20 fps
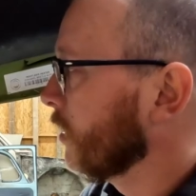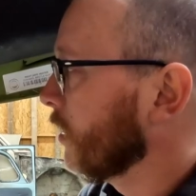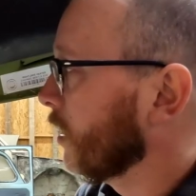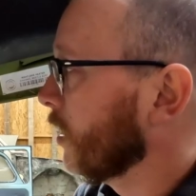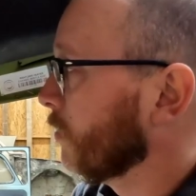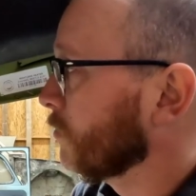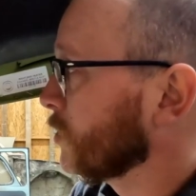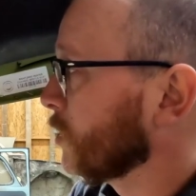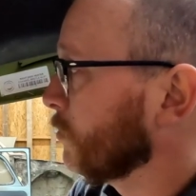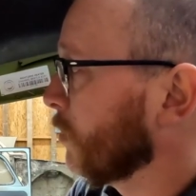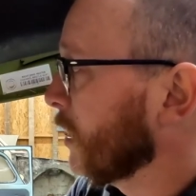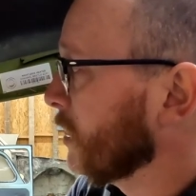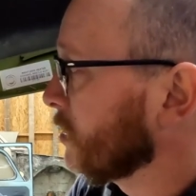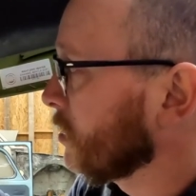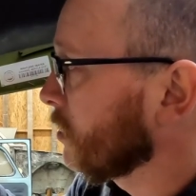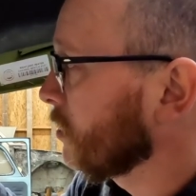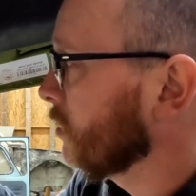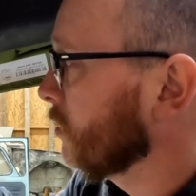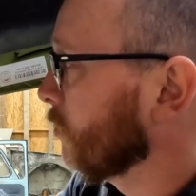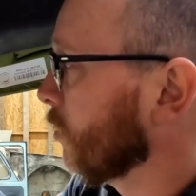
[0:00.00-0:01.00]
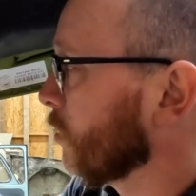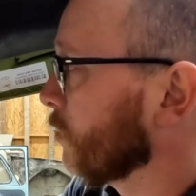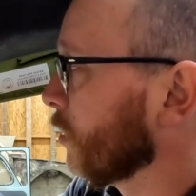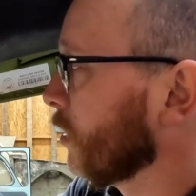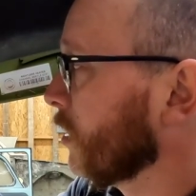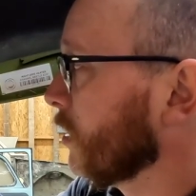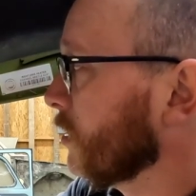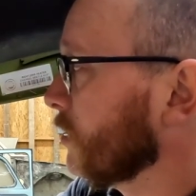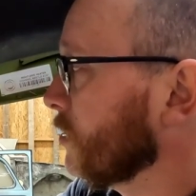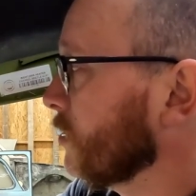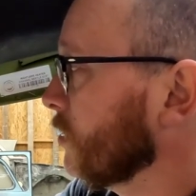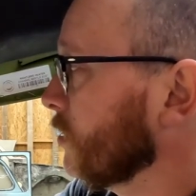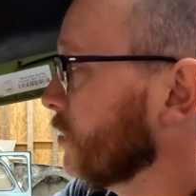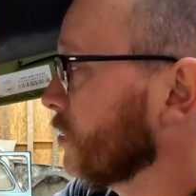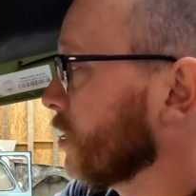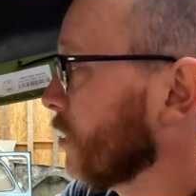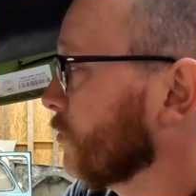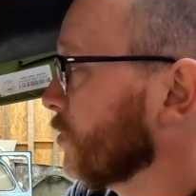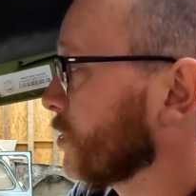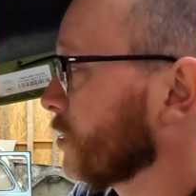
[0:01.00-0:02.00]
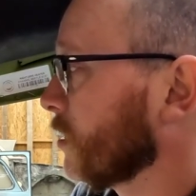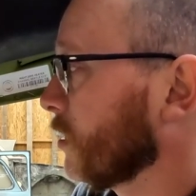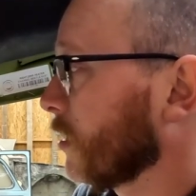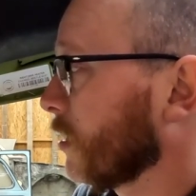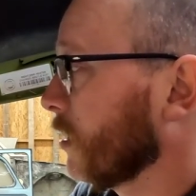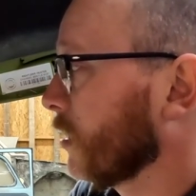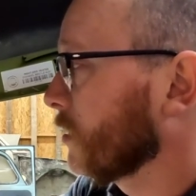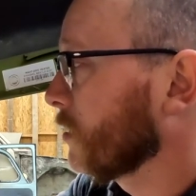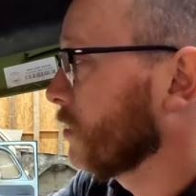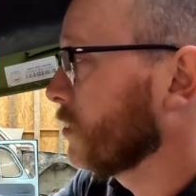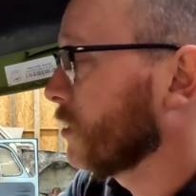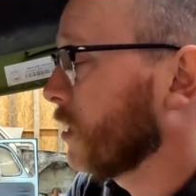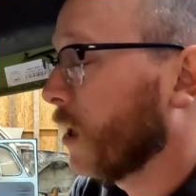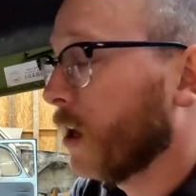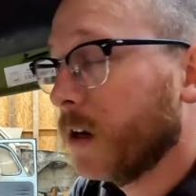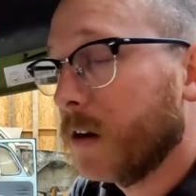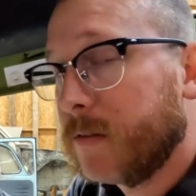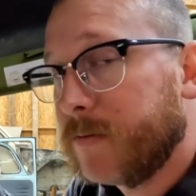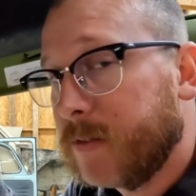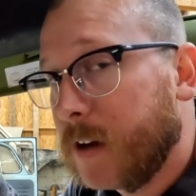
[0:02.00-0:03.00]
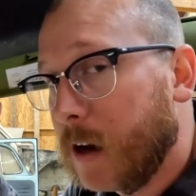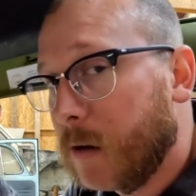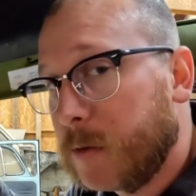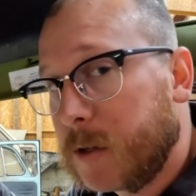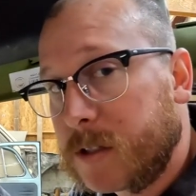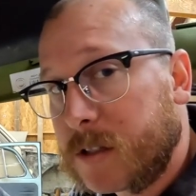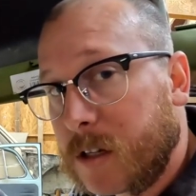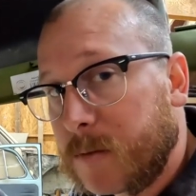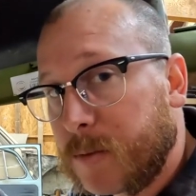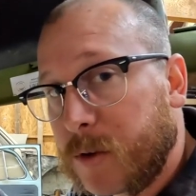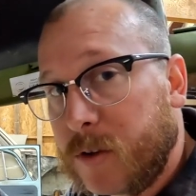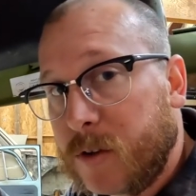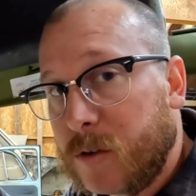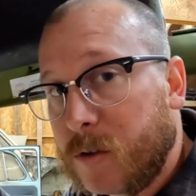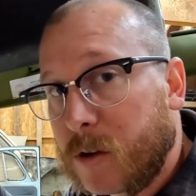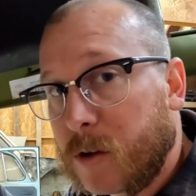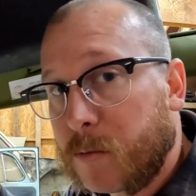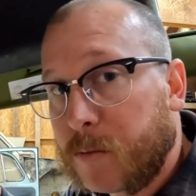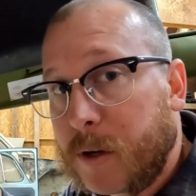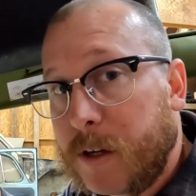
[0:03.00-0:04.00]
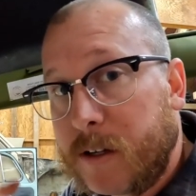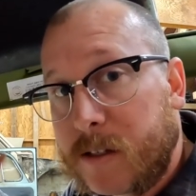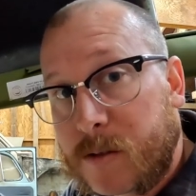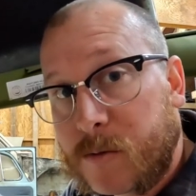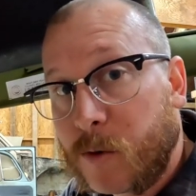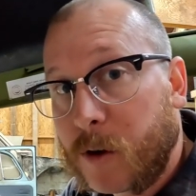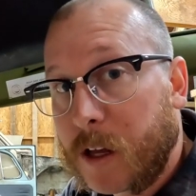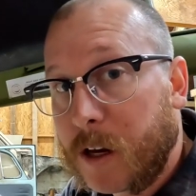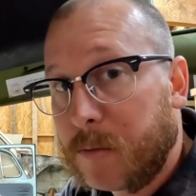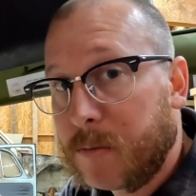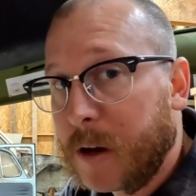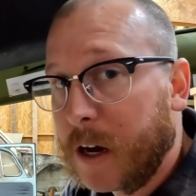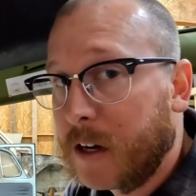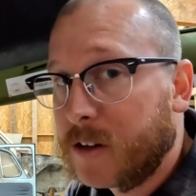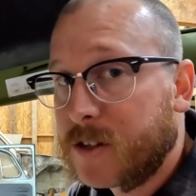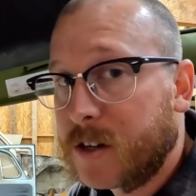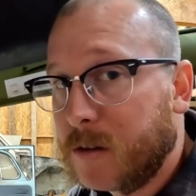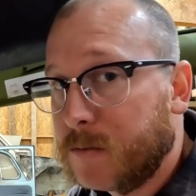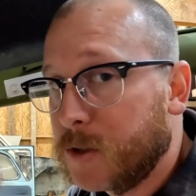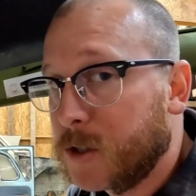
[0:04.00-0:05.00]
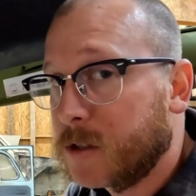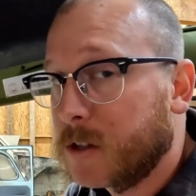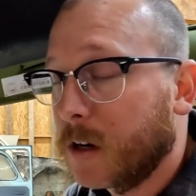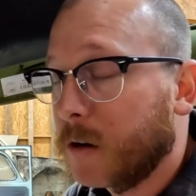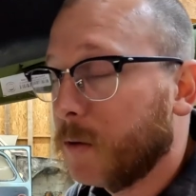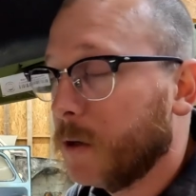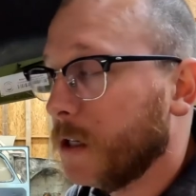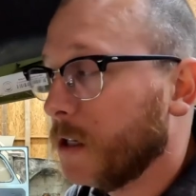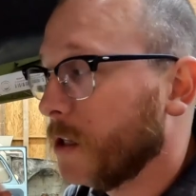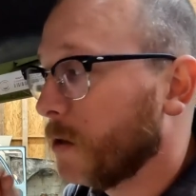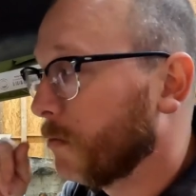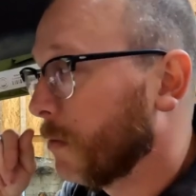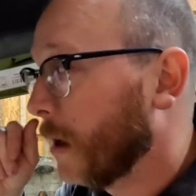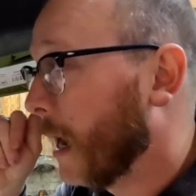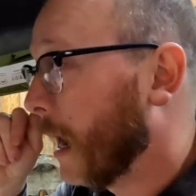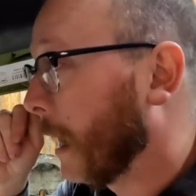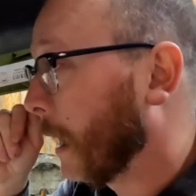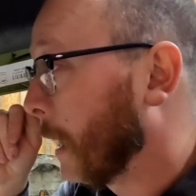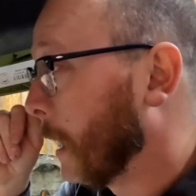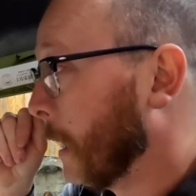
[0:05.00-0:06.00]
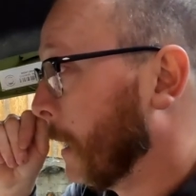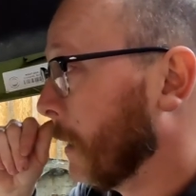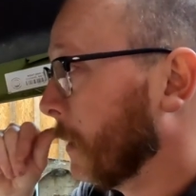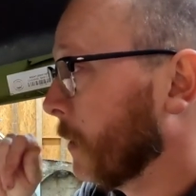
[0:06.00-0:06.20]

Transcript: Um, so basically what we're gonna do is I'm just gonna cut this out. I'll fab us up a new little piece and we'll get it patched up just like we did the back.